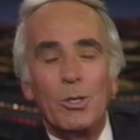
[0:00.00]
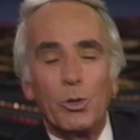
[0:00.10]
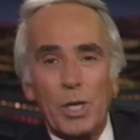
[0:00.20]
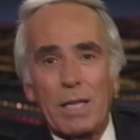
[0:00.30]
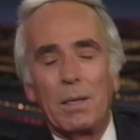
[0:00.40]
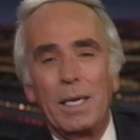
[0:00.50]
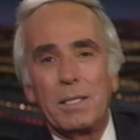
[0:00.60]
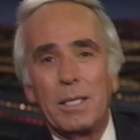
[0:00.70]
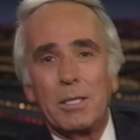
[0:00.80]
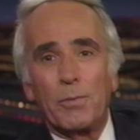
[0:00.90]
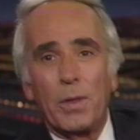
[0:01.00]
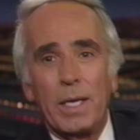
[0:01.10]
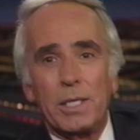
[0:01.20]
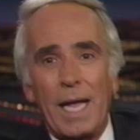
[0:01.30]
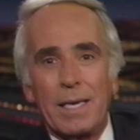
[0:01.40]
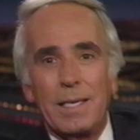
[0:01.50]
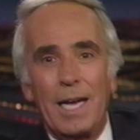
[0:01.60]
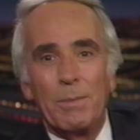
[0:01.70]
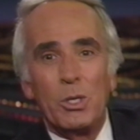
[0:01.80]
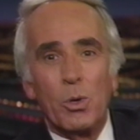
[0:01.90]
You'll check the listings for the exact
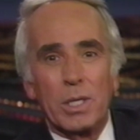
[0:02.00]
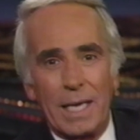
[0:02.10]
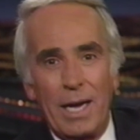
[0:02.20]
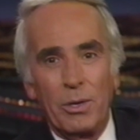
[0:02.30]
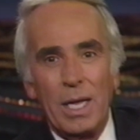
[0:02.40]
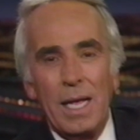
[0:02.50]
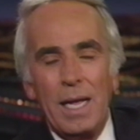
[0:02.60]
time in your town.